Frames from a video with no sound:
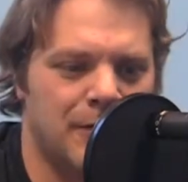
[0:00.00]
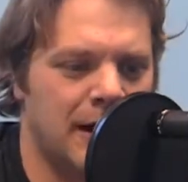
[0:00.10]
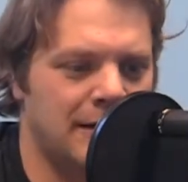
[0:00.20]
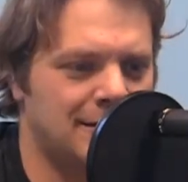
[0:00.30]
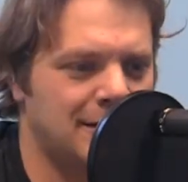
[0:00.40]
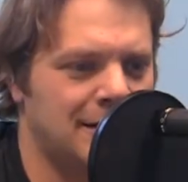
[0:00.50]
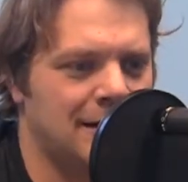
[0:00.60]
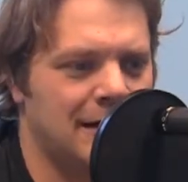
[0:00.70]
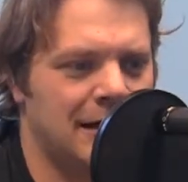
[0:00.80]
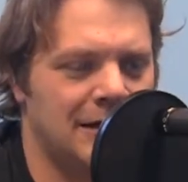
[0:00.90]
But
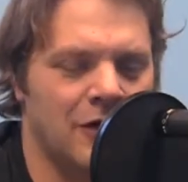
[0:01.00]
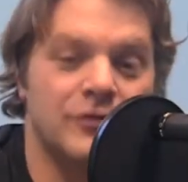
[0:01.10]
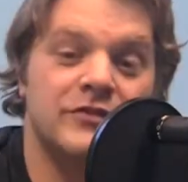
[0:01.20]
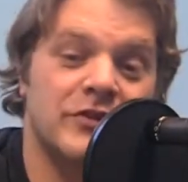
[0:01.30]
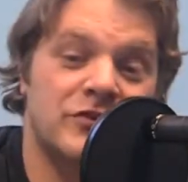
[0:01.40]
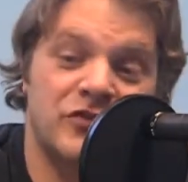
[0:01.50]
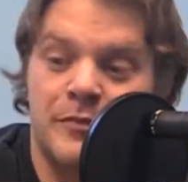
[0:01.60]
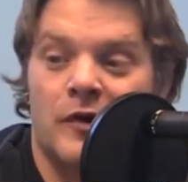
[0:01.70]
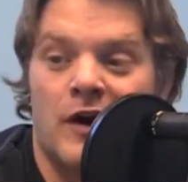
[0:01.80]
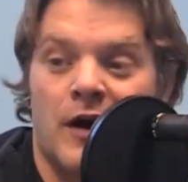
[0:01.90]
he knows it's a
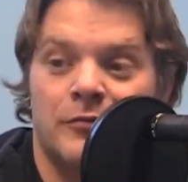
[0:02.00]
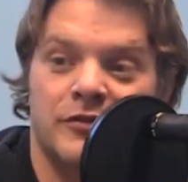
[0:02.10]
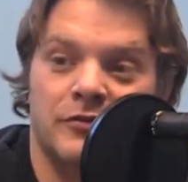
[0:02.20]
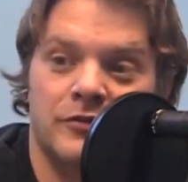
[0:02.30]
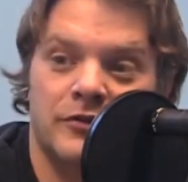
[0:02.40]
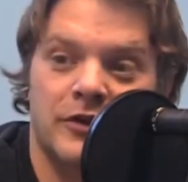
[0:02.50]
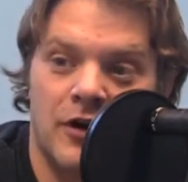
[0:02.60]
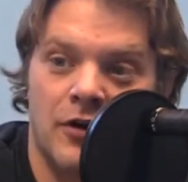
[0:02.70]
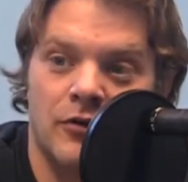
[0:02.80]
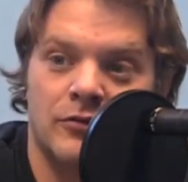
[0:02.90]
cheaper option to
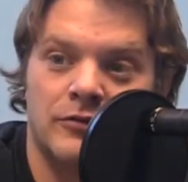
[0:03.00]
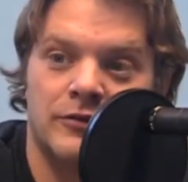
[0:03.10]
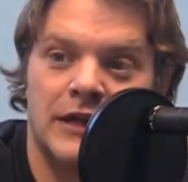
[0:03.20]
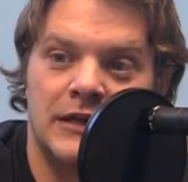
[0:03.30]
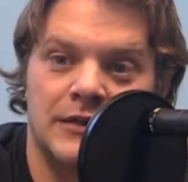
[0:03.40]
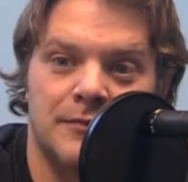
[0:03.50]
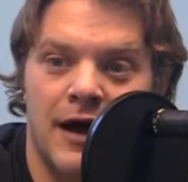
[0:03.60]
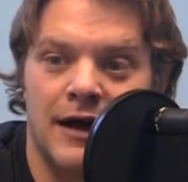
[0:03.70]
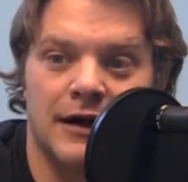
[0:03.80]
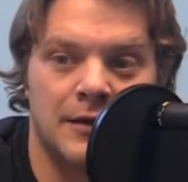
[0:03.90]
go than to
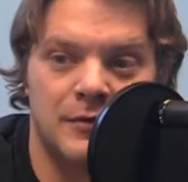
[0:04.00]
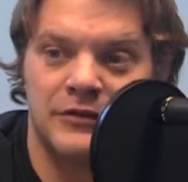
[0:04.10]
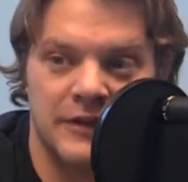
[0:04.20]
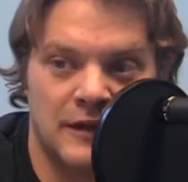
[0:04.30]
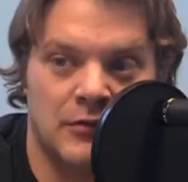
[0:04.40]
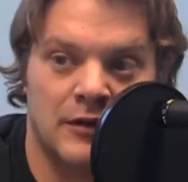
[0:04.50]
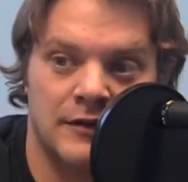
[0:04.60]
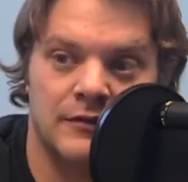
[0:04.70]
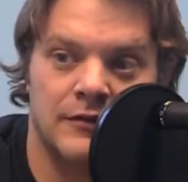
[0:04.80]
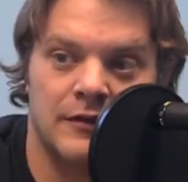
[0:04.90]
buying a boutique one.